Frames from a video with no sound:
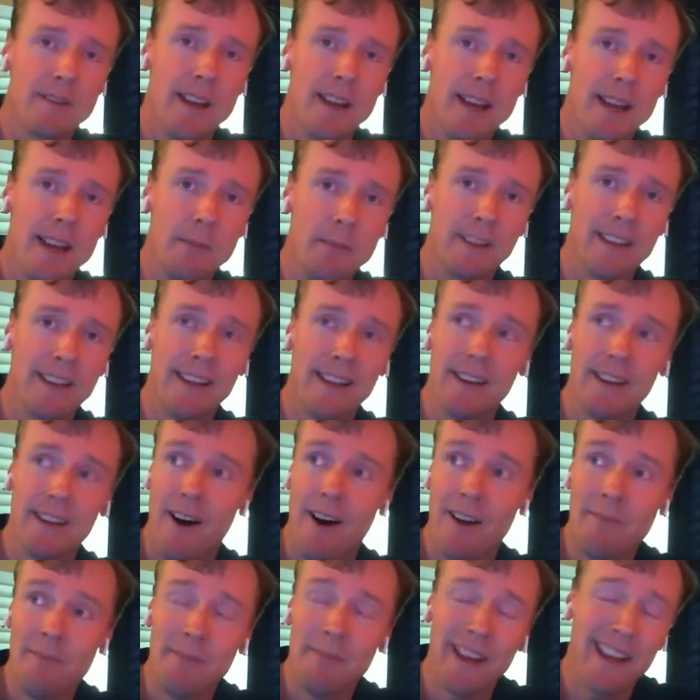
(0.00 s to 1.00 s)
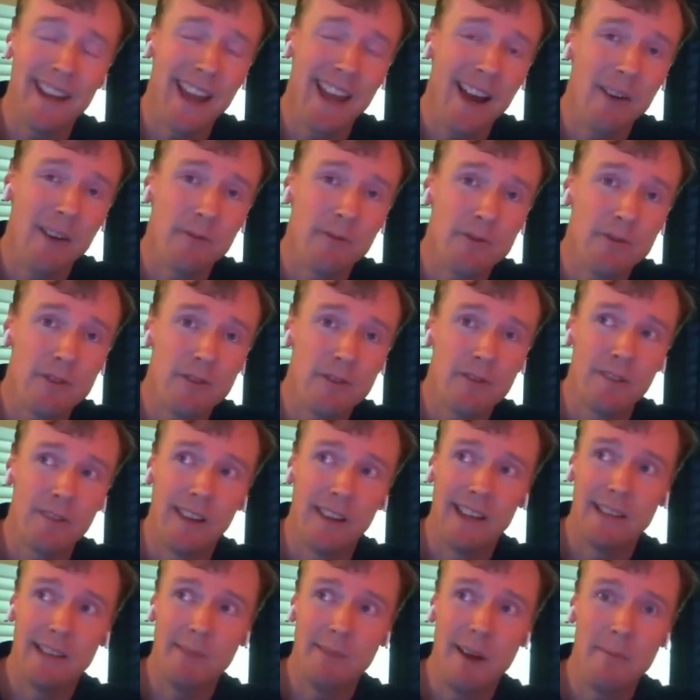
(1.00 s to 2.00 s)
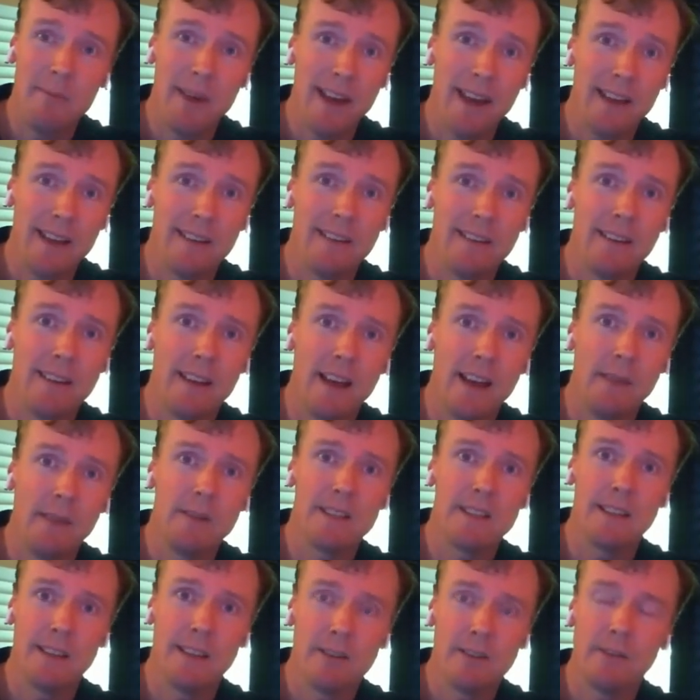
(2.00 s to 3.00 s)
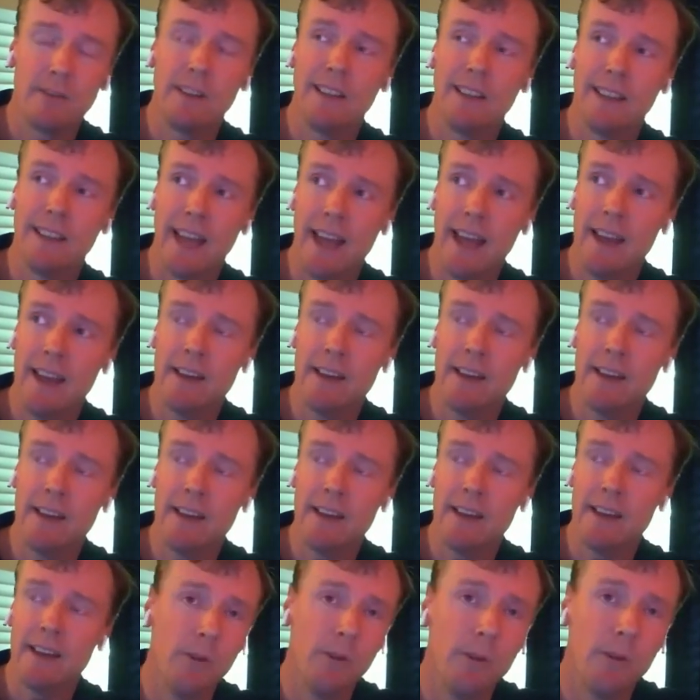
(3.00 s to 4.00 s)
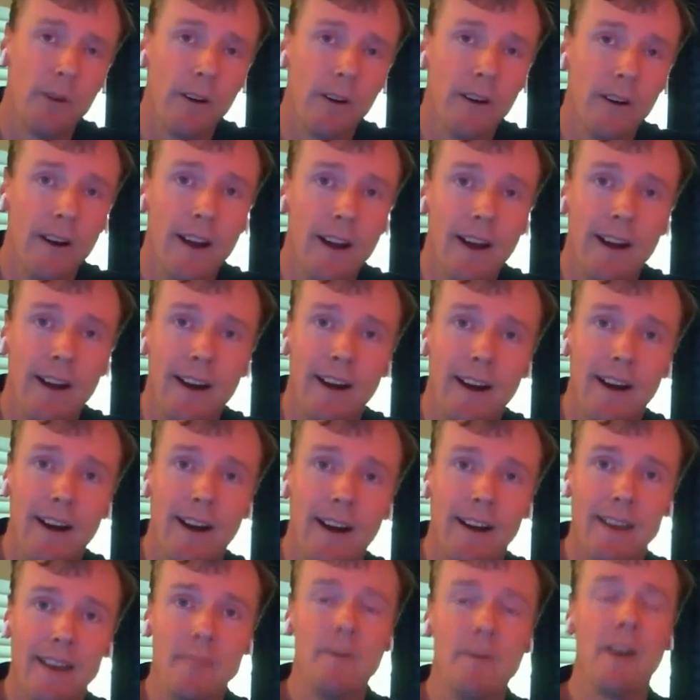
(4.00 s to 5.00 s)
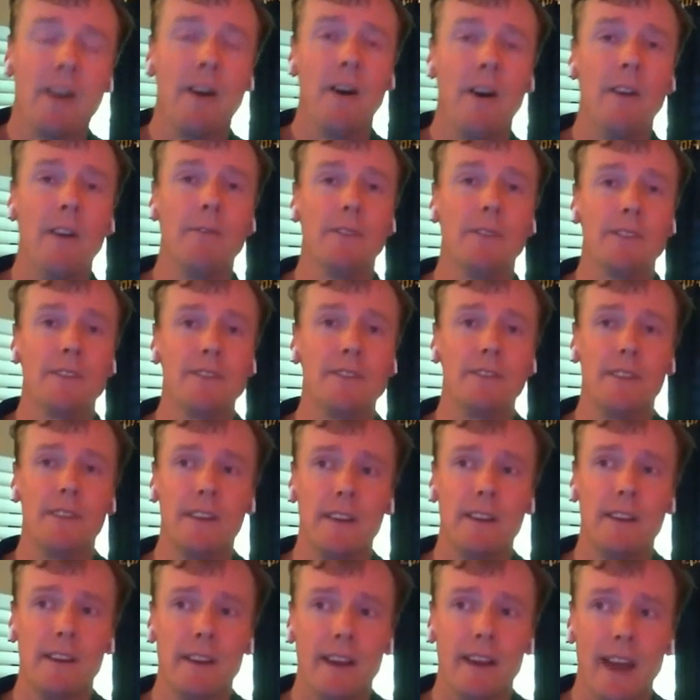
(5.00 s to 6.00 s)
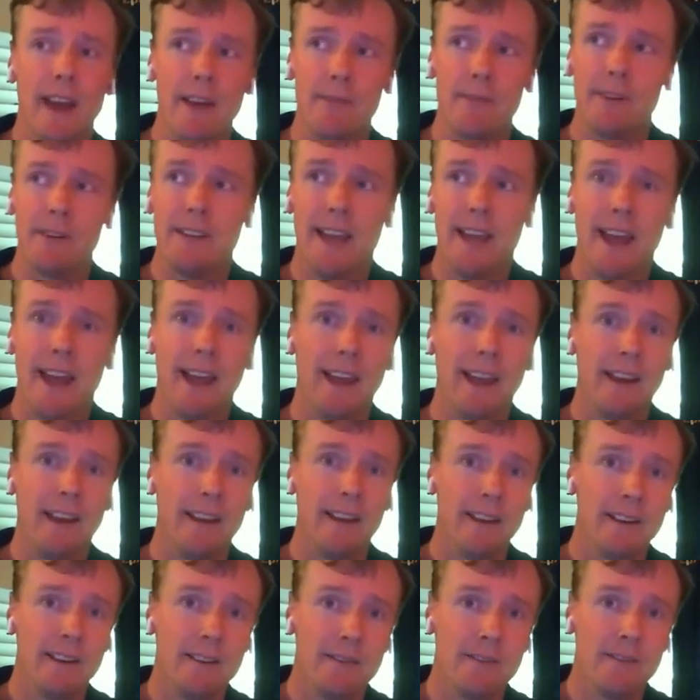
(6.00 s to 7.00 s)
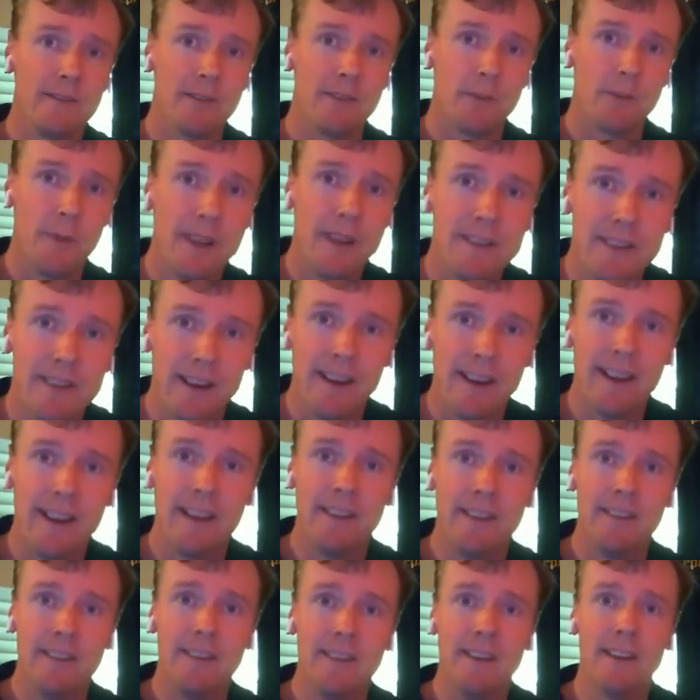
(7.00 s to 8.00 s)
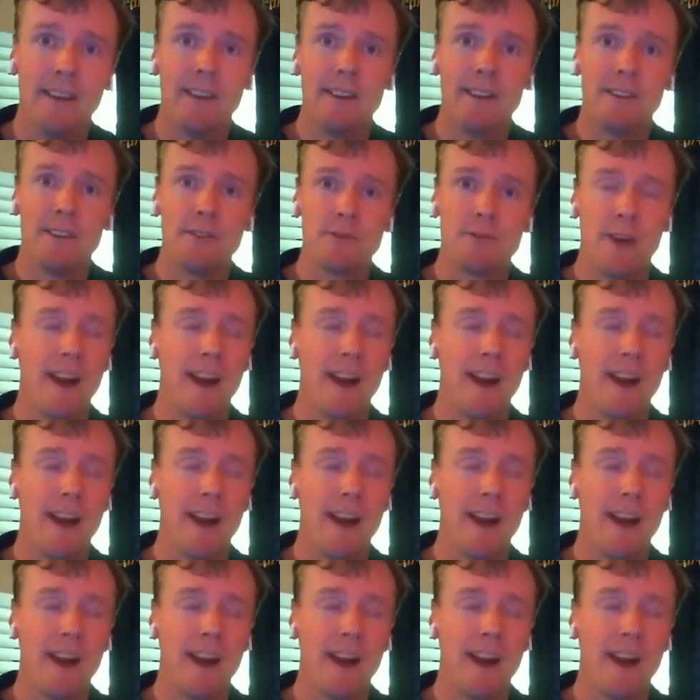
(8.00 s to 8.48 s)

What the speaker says: I was unable to get on my couch, into my bed. I was literally laying on the floor in my office every day for weeks on end,